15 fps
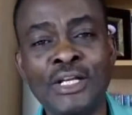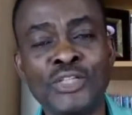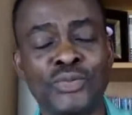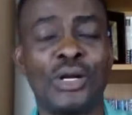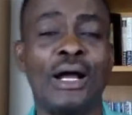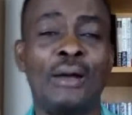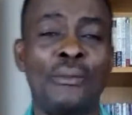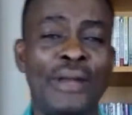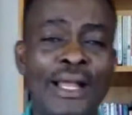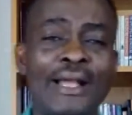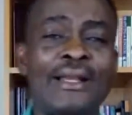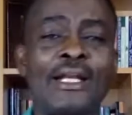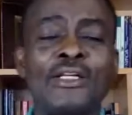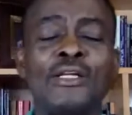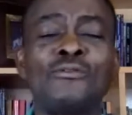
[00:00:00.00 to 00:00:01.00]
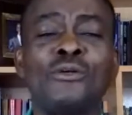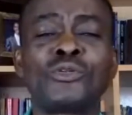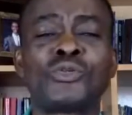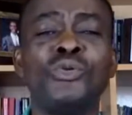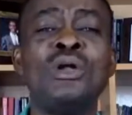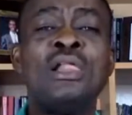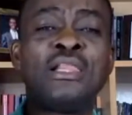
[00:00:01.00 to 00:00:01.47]
So when I graduated from
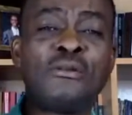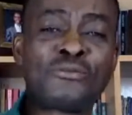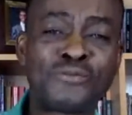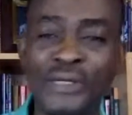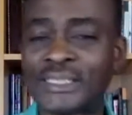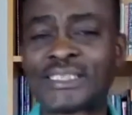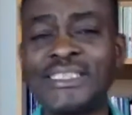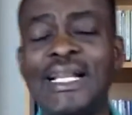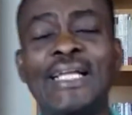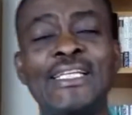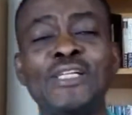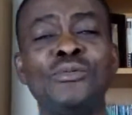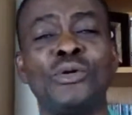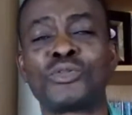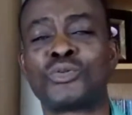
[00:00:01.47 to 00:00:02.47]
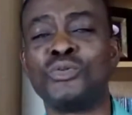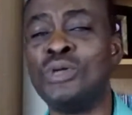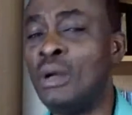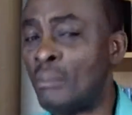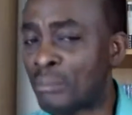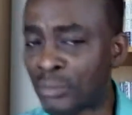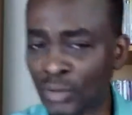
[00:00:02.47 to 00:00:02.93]
school, the first thing I did was to
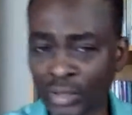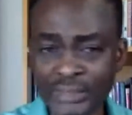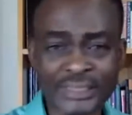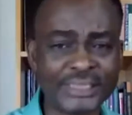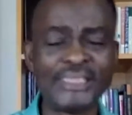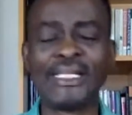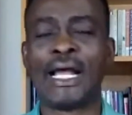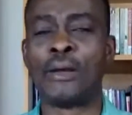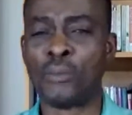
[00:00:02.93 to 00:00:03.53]
plunge in.